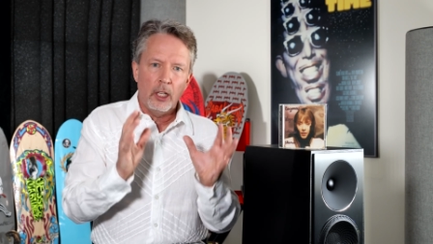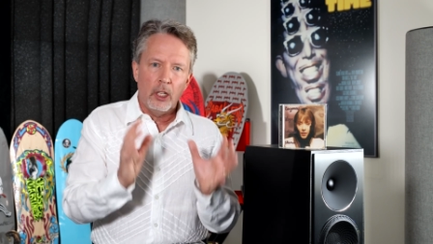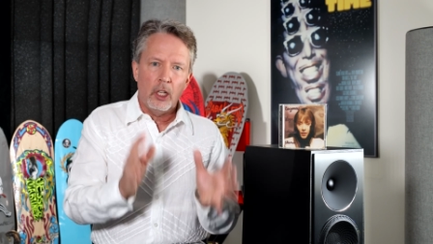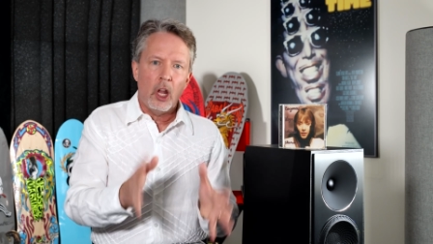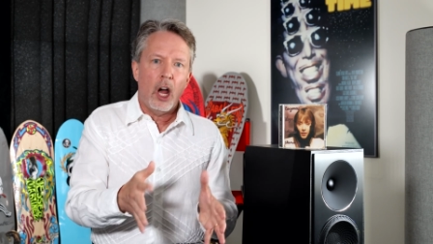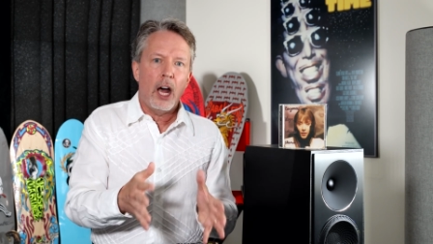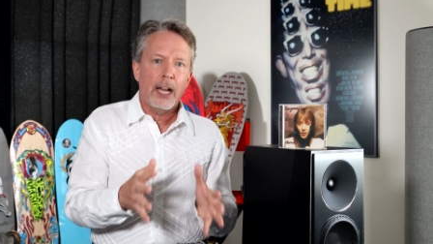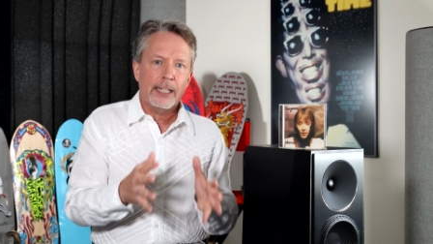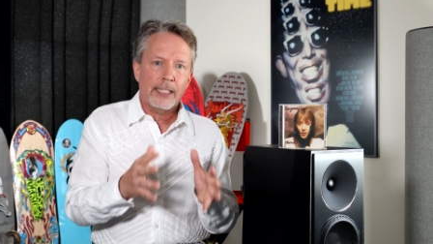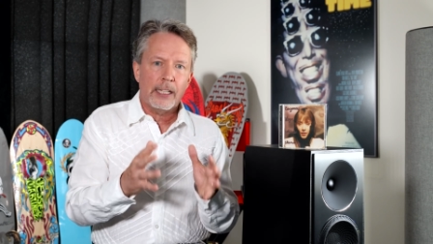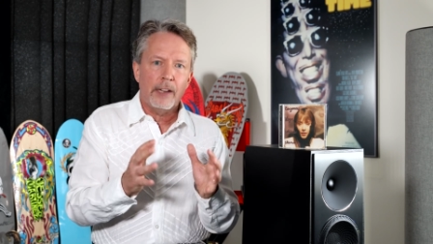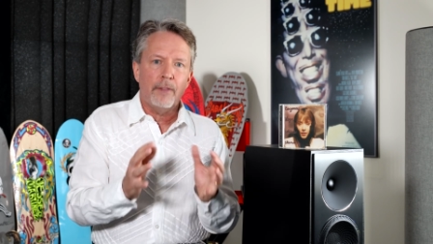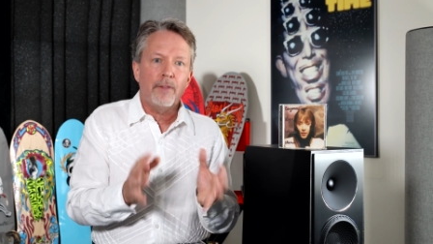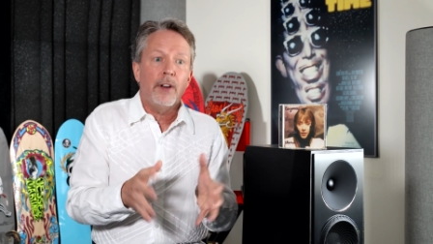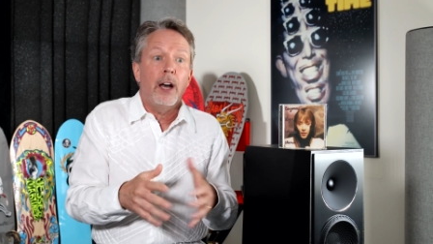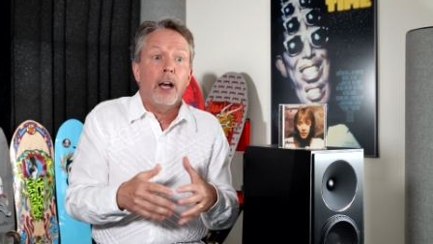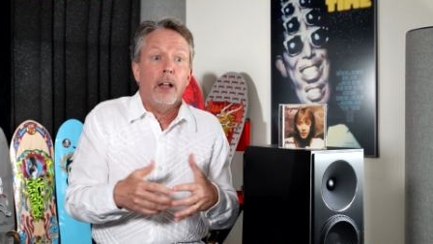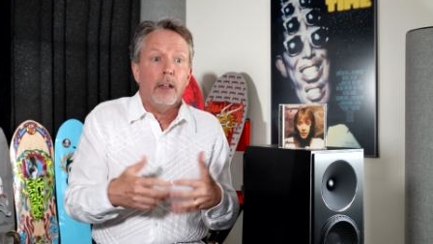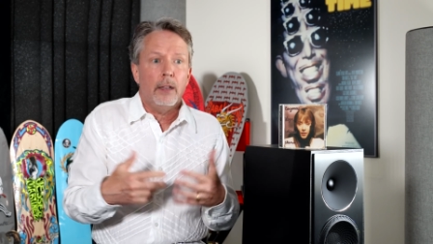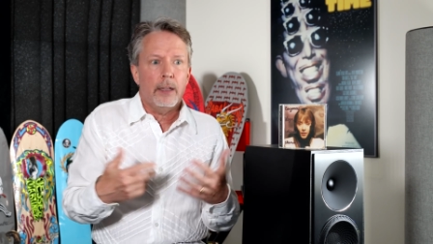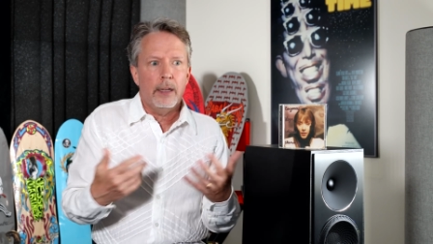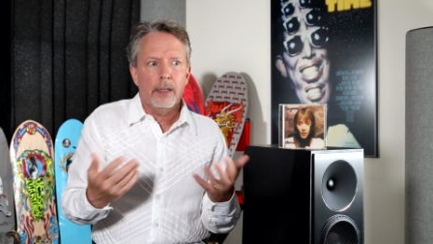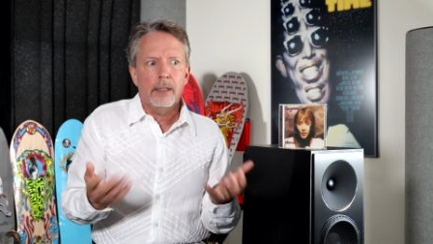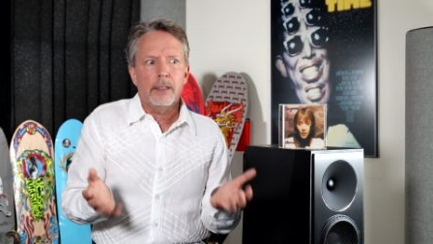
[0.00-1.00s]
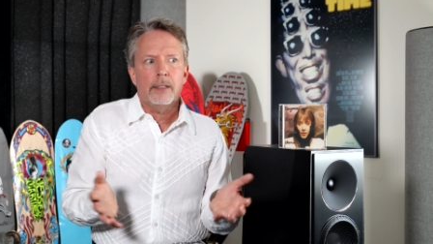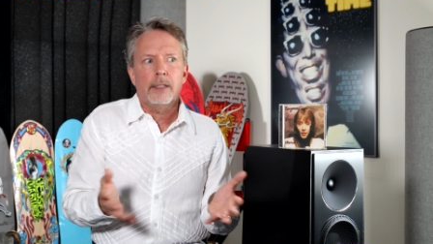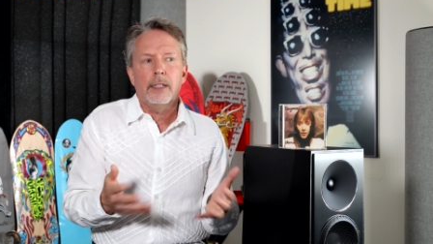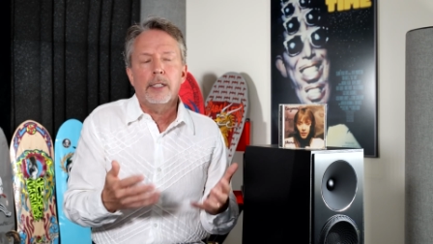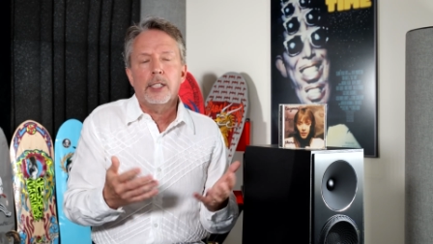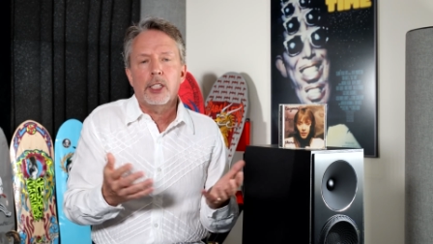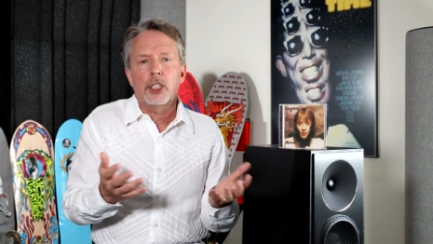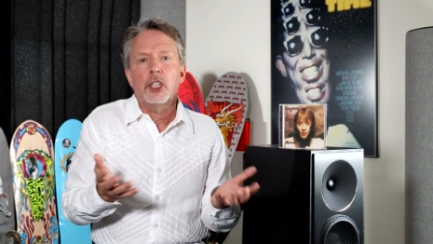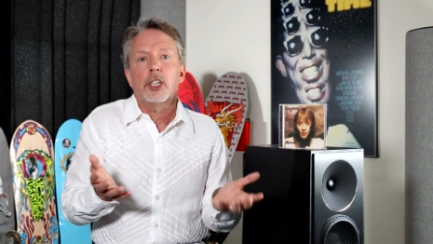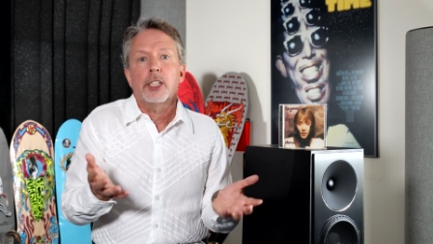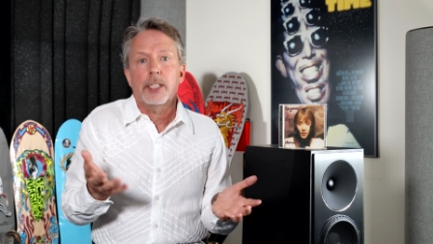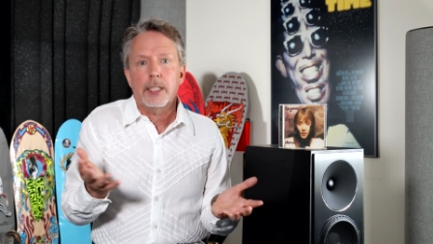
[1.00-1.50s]
lossy file because
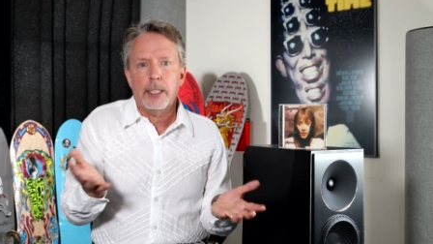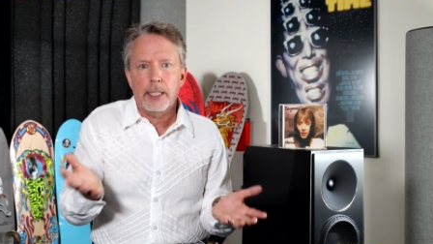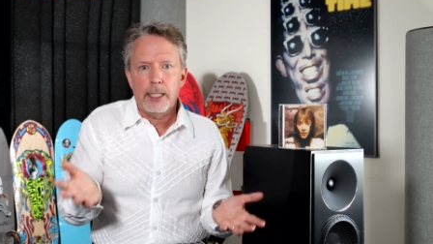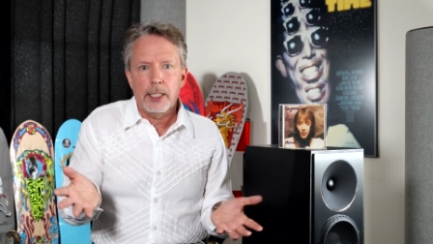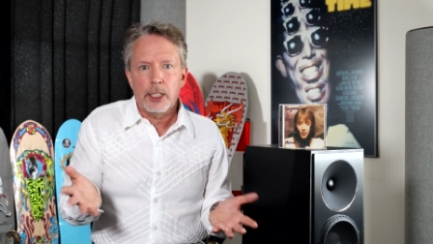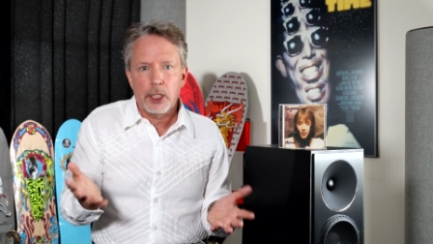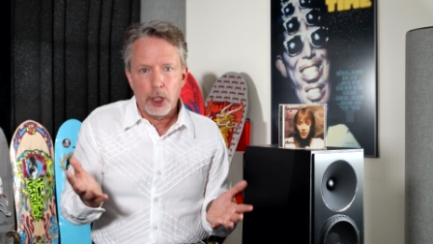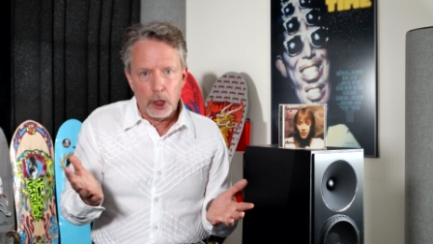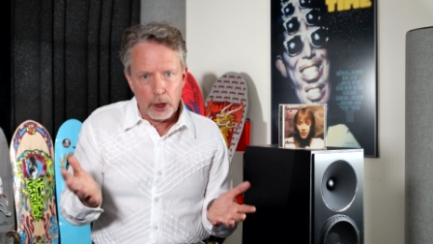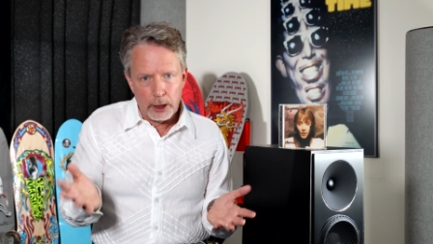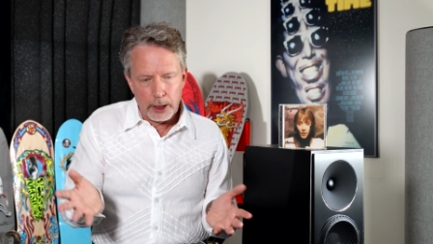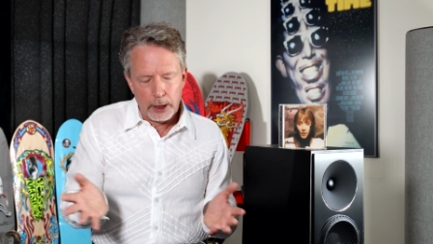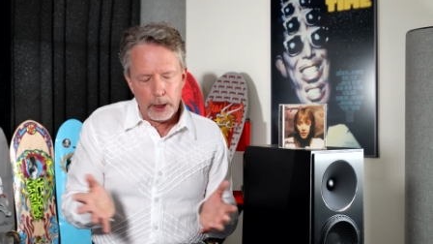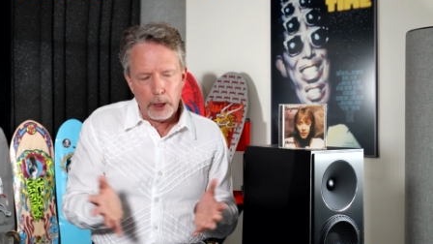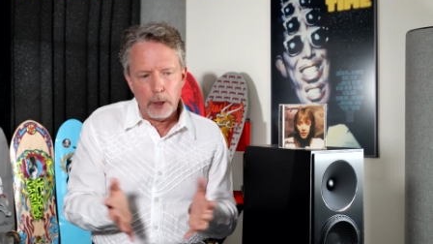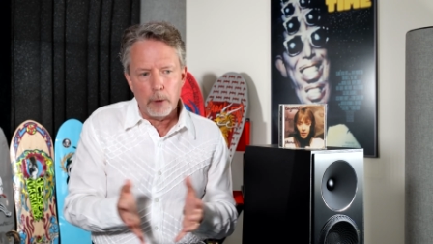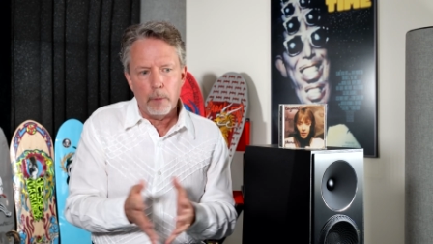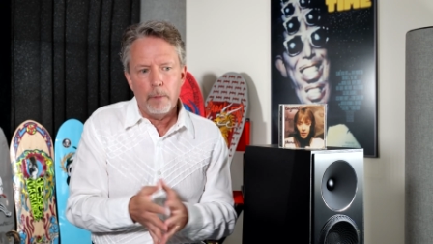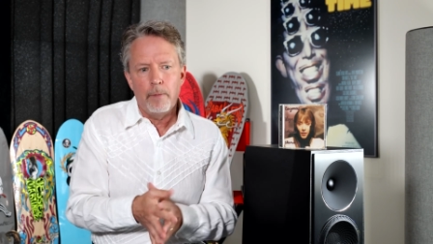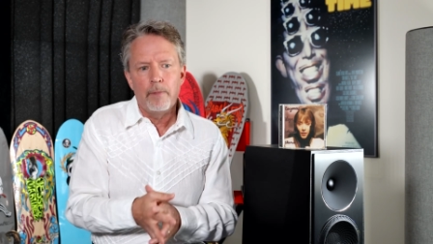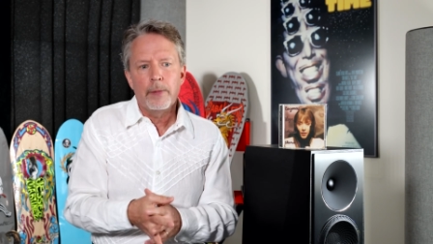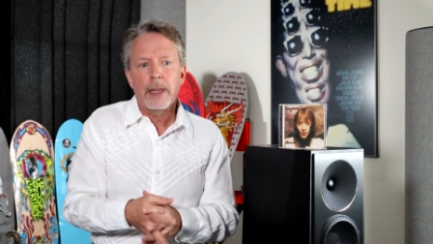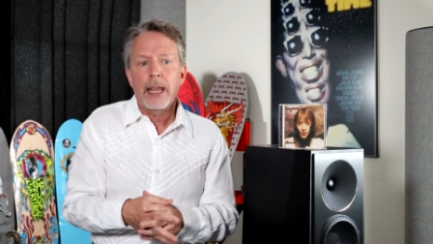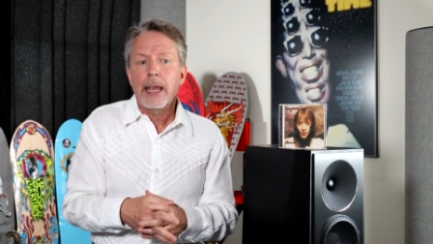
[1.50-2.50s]
it's just easier to do.